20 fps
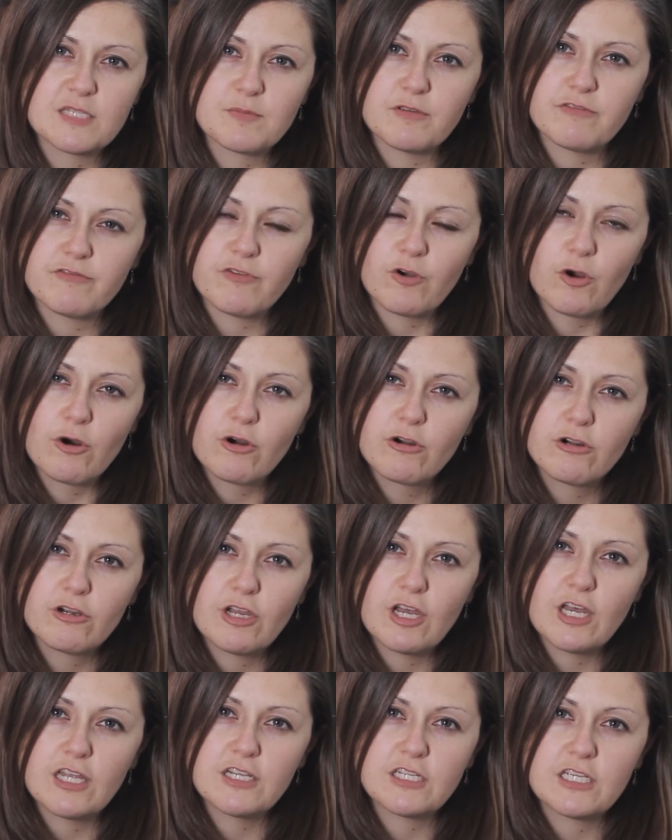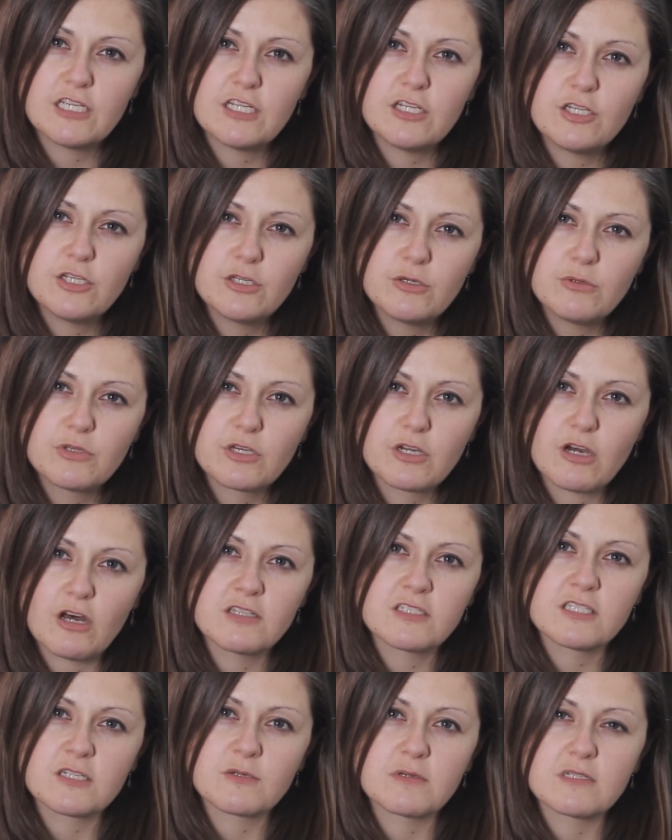before, and he knew the
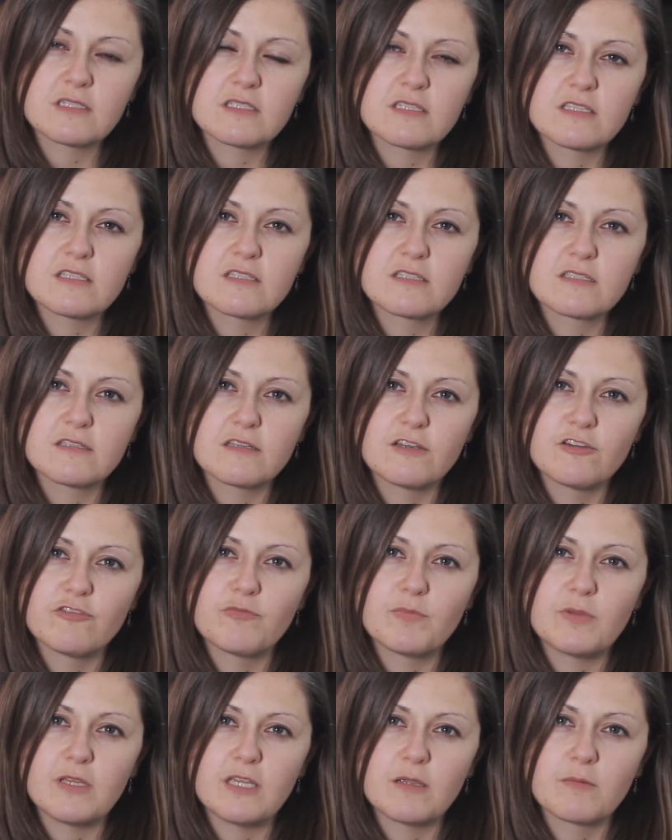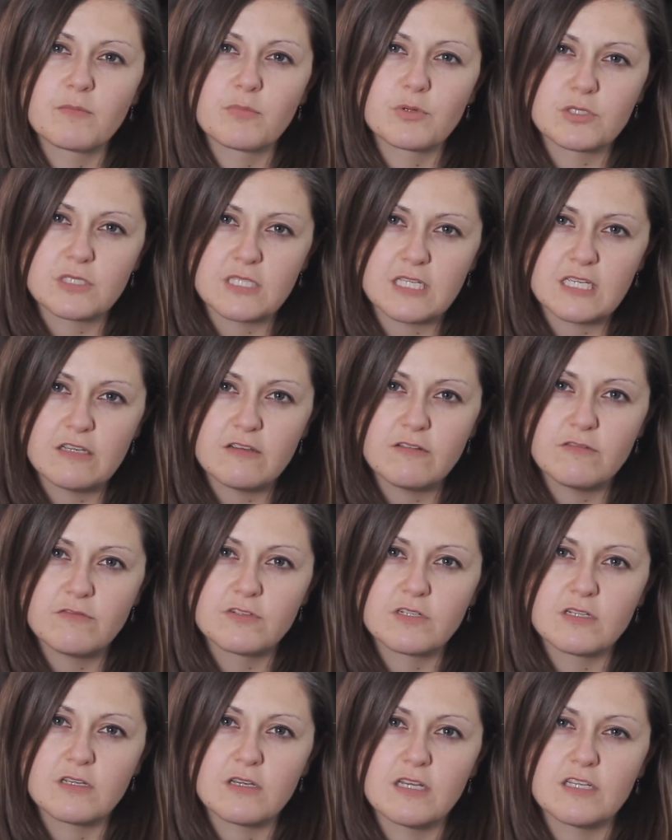consequences of being
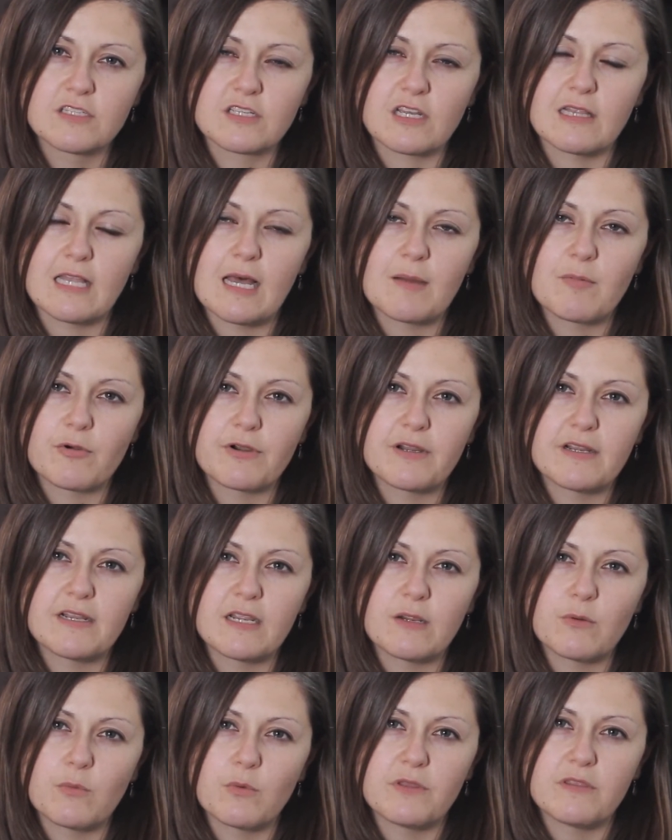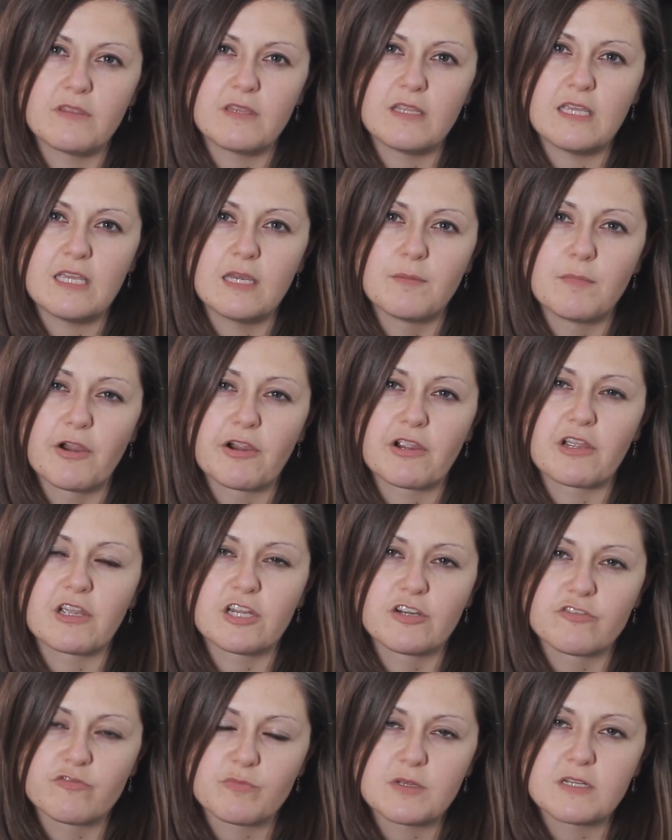perceived as collaborating with the American
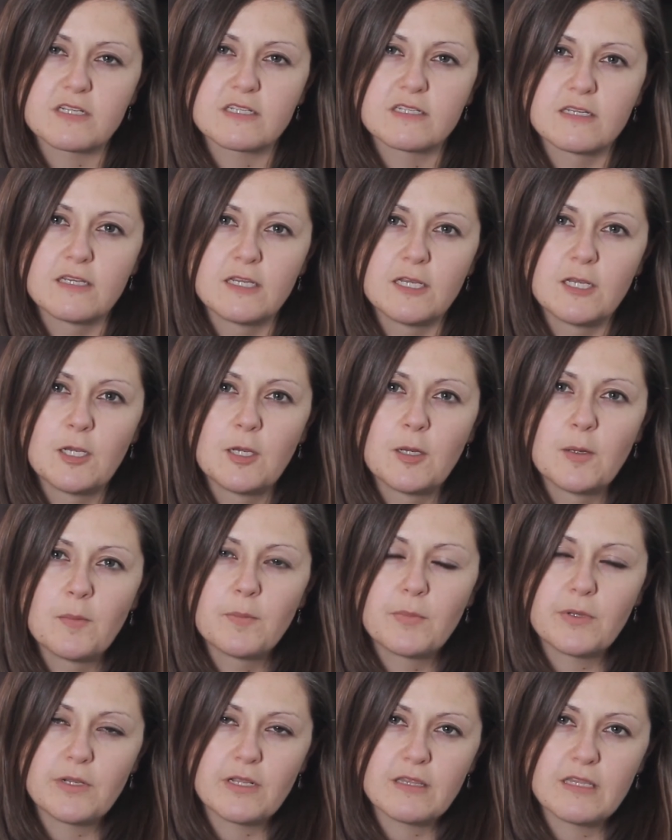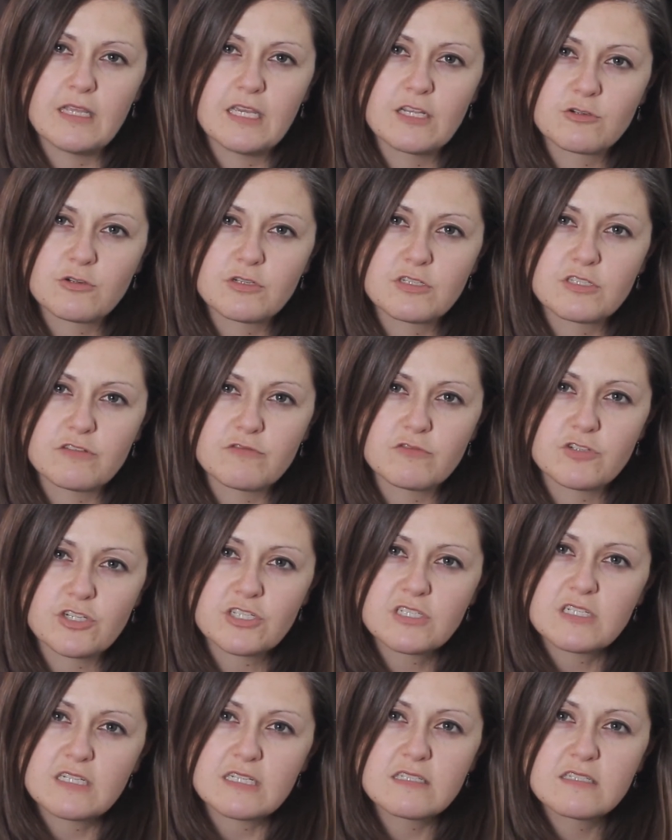government. But in the interests of
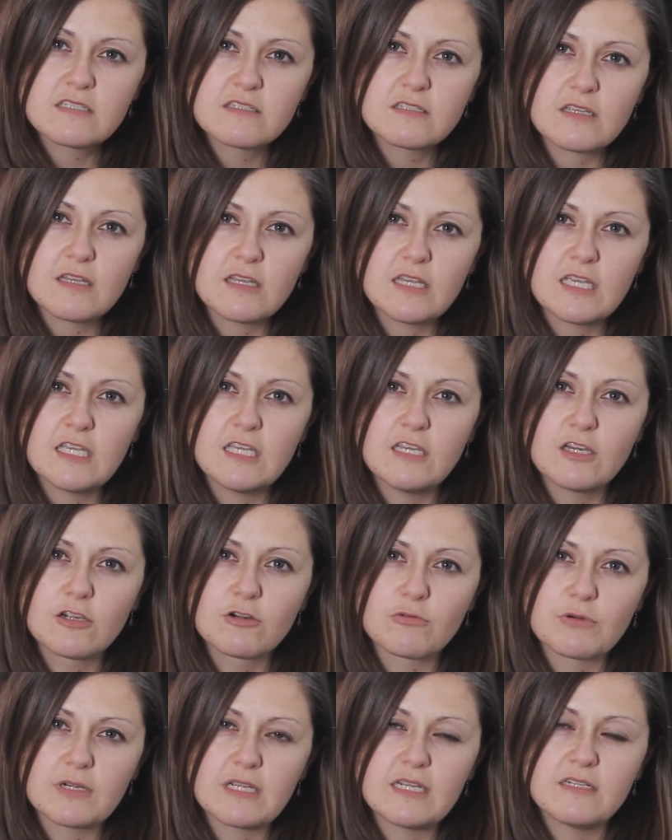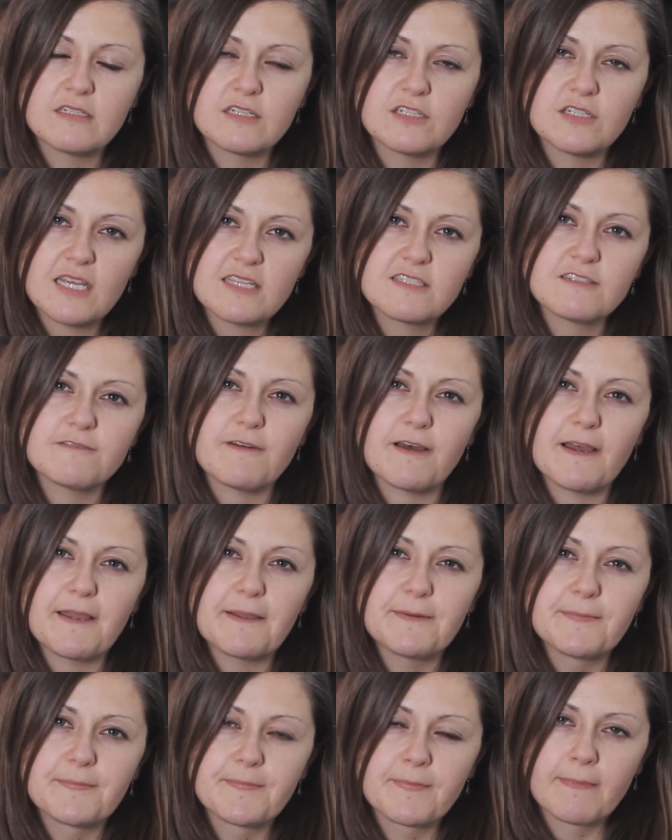justice, he agreed to testify.
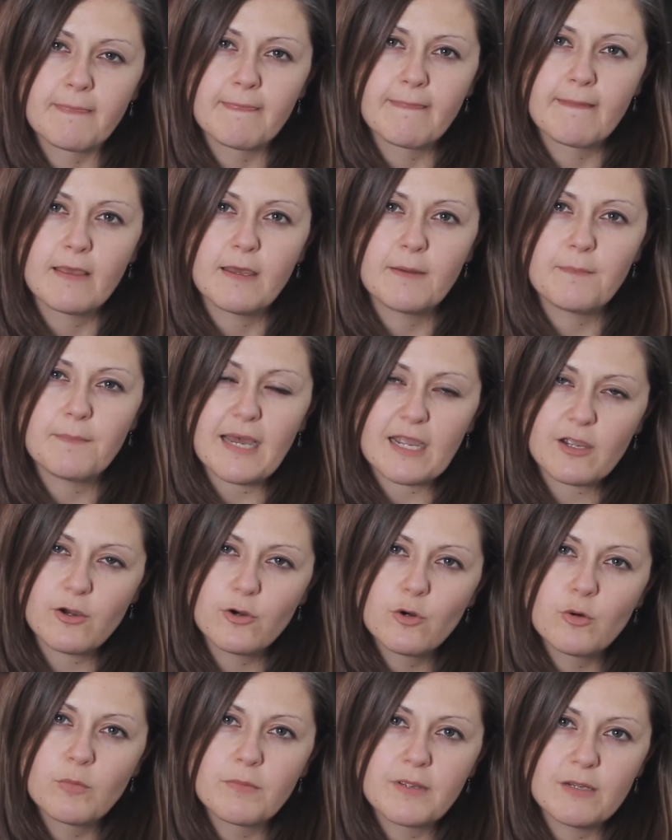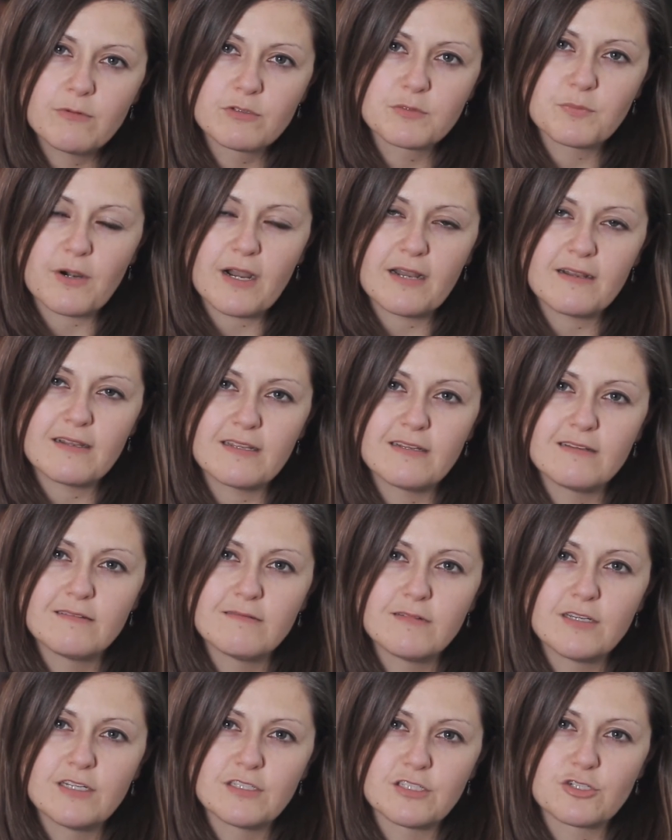And back home, he was branded
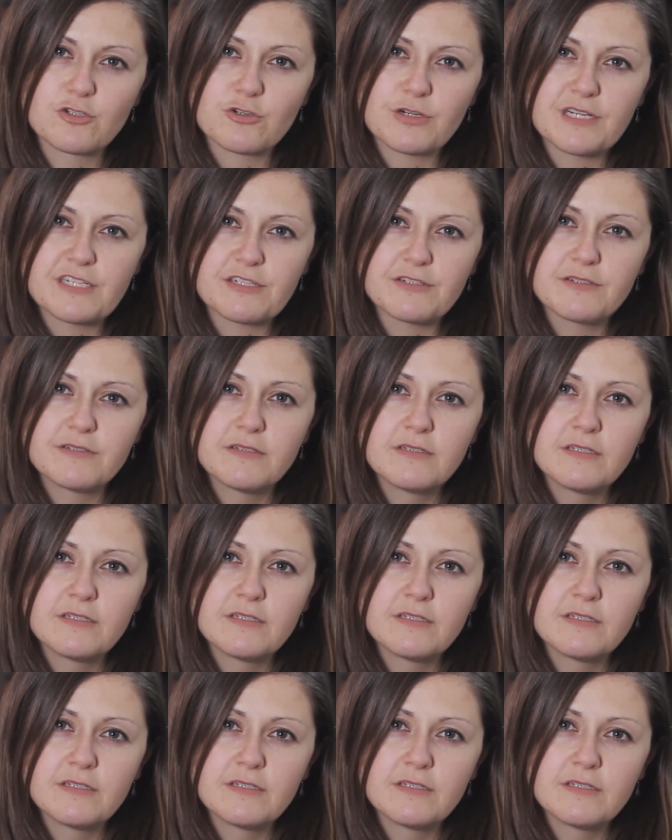as a traitor.